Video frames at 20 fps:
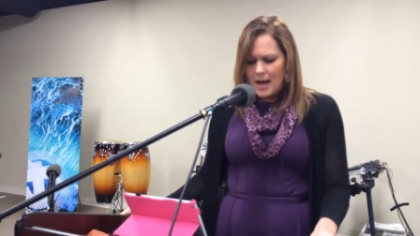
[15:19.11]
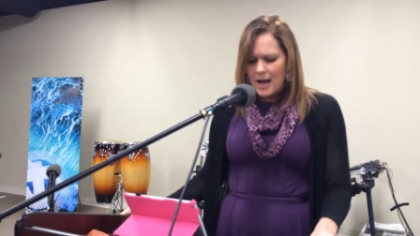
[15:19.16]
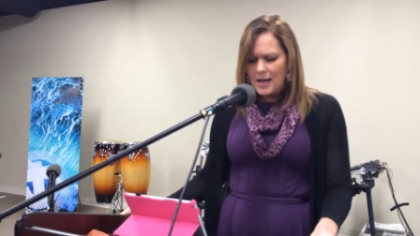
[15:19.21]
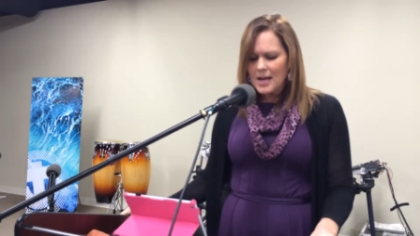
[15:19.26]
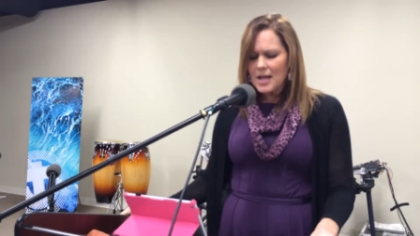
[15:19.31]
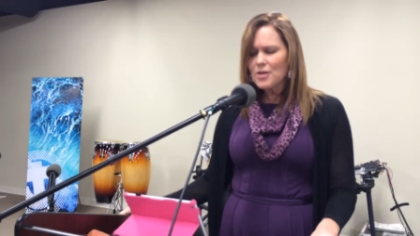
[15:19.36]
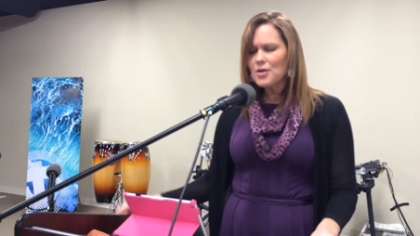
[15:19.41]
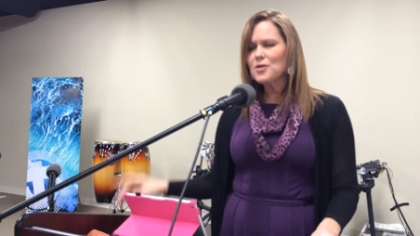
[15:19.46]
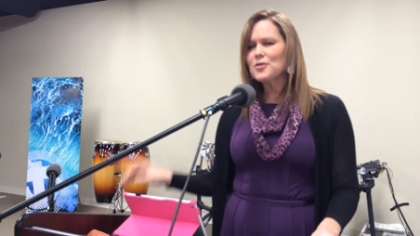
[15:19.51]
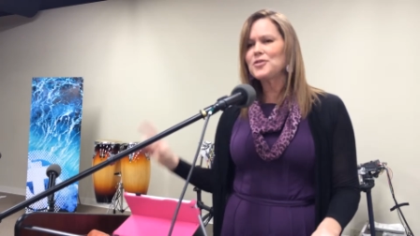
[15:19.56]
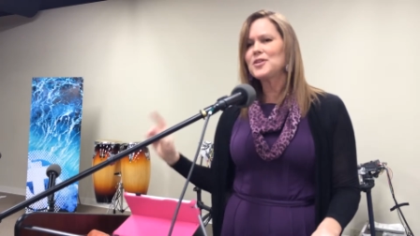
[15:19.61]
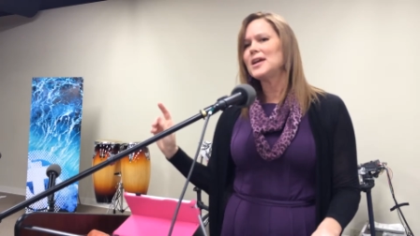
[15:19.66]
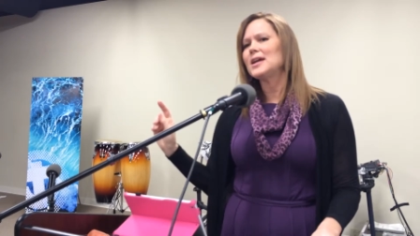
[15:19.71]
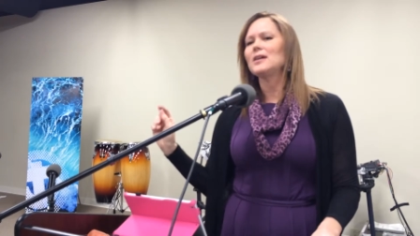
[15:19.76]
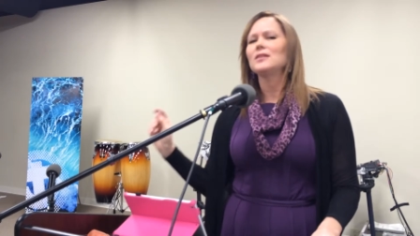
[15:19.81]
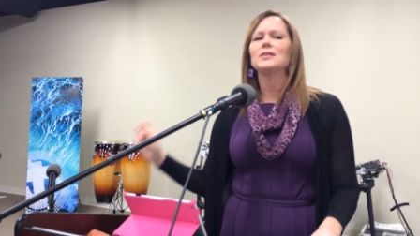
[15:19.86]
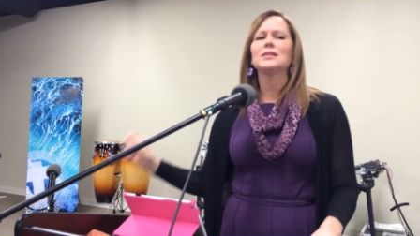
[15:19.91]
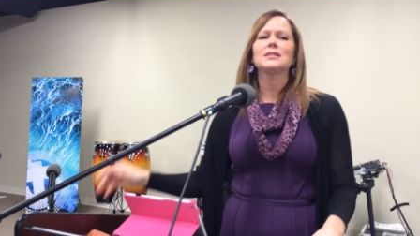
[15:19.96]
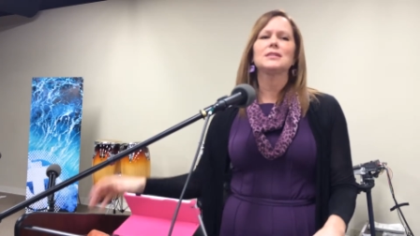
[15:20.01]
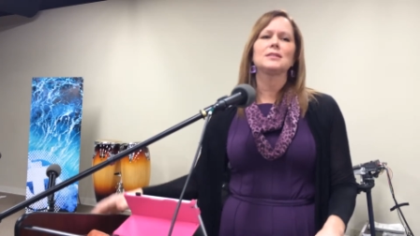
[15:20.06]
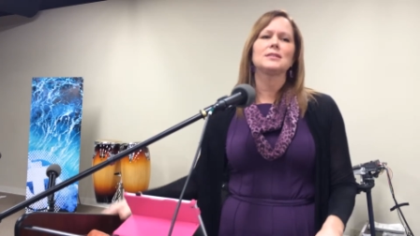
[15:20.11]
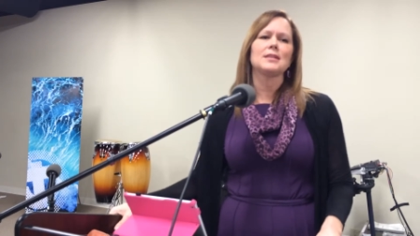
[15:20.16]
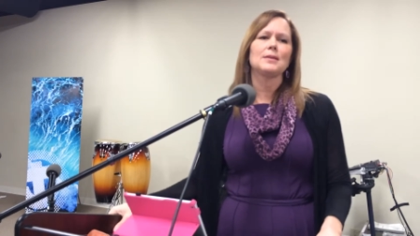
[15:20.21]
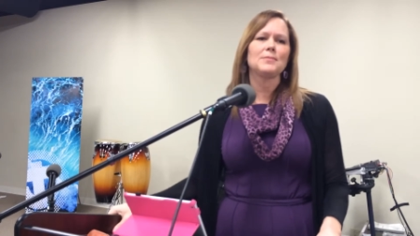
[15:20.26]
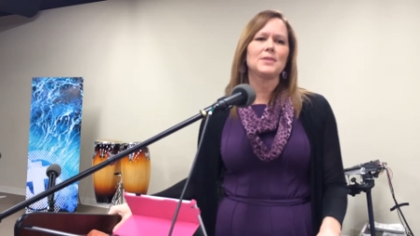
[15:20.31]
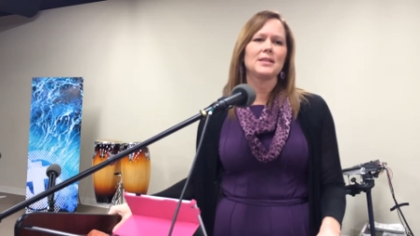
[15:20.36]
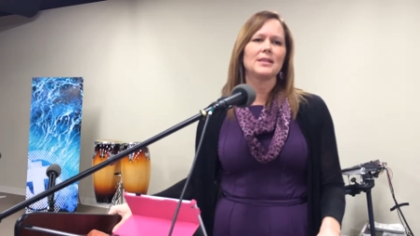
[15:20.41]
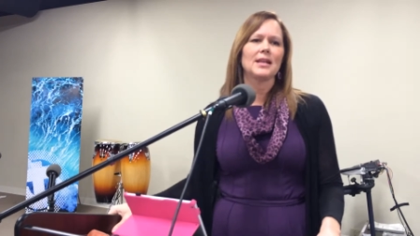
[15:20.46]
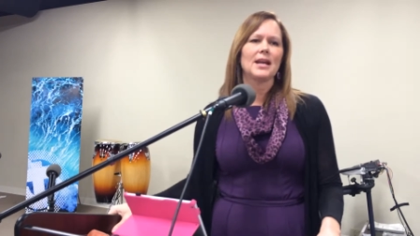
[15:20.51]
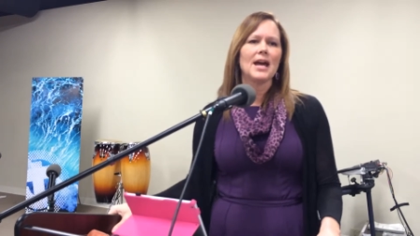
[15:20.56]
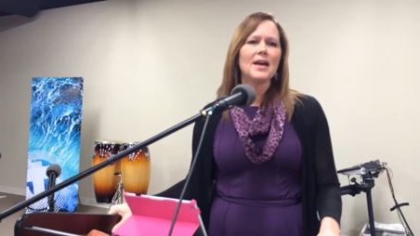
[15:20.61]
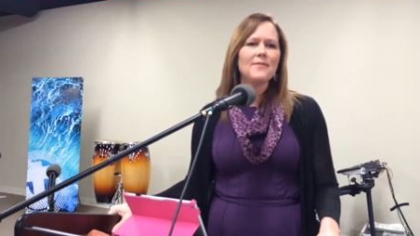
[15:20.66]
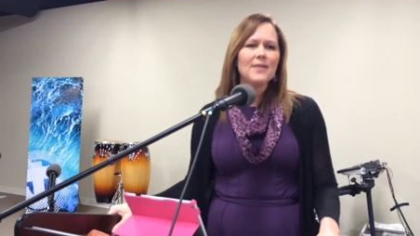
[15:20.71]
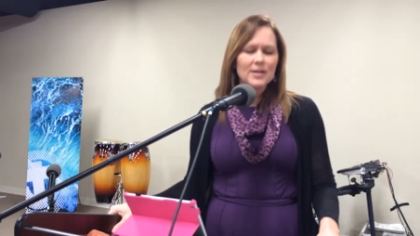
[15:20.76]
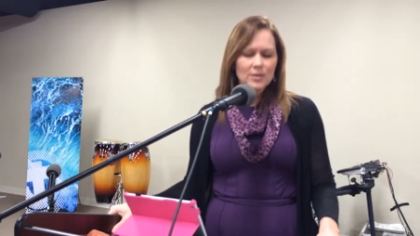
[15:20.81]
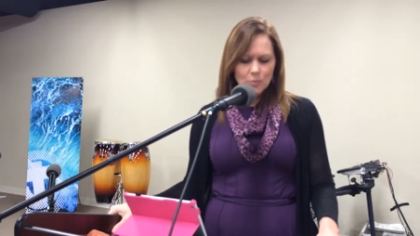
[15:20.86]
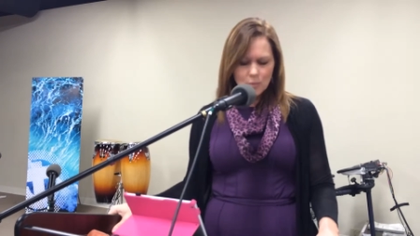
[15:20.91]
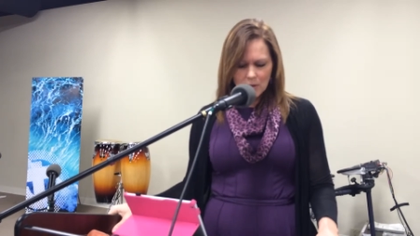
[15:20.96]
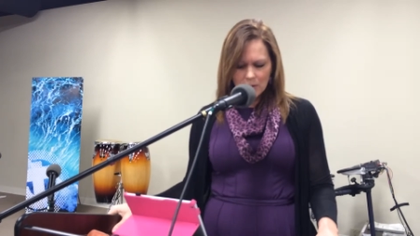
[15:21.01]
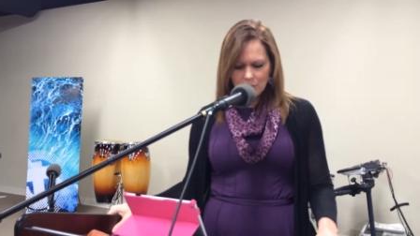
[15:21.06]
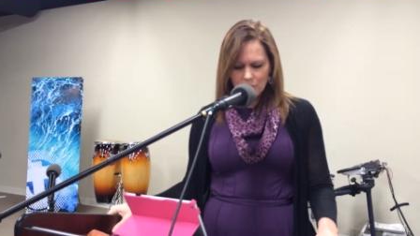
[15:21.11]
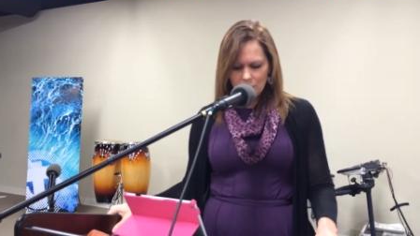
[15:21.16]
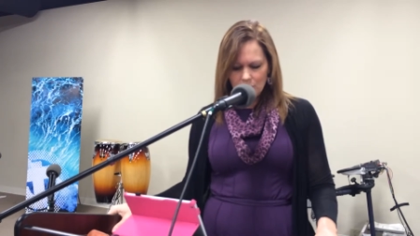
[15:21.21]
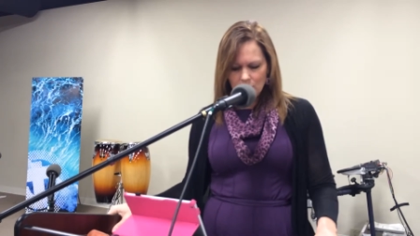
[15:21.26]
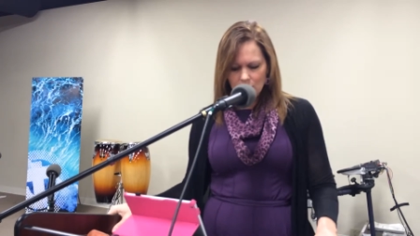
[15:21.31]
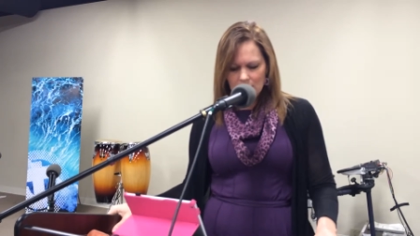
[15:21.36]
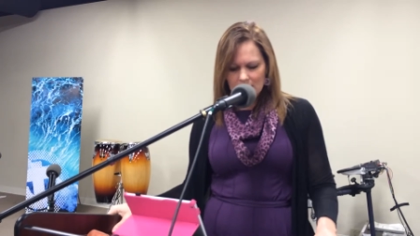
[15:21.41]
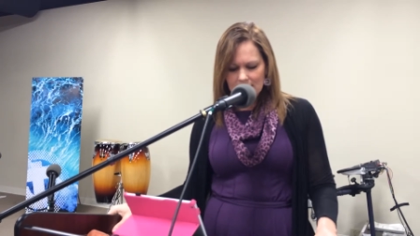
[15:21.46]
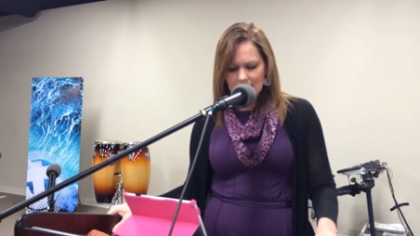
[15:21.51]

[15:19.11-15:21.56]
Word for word: Another thing, and this is something that I've had to work through,